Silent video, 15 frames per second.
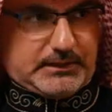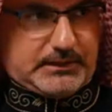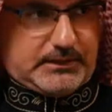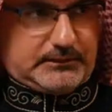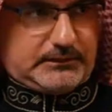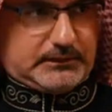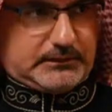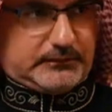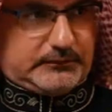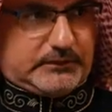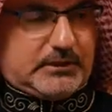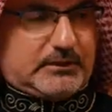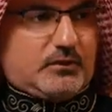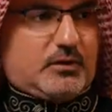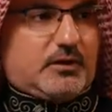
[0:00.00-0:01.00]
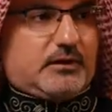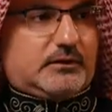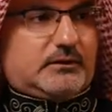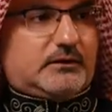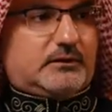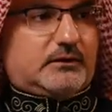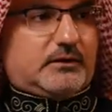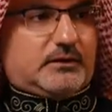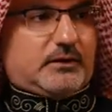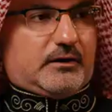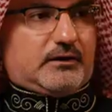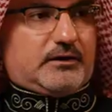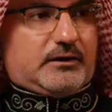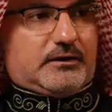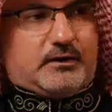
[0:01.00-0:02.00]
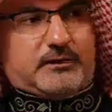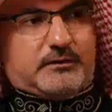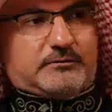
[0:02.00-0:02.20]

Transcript: And the list can go on and on and on.